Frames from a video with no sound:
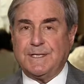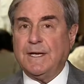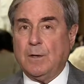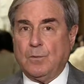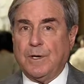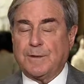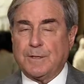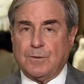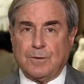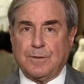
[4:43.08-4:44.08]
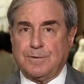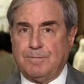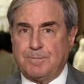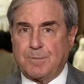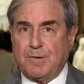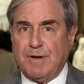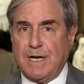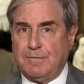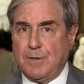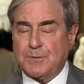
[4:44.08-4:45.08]
to see dealt with in order to
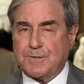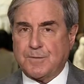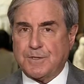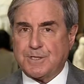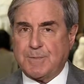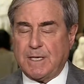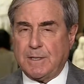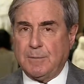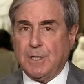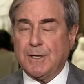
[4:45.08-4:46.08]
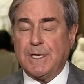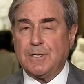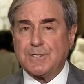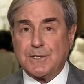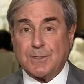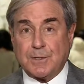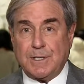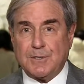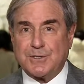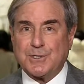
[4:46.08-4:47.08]
provide votes for the spending bill. Here's the,
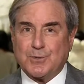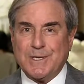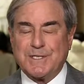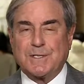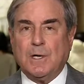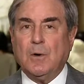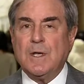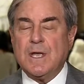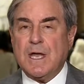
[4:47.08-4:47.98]
here's the twist, though.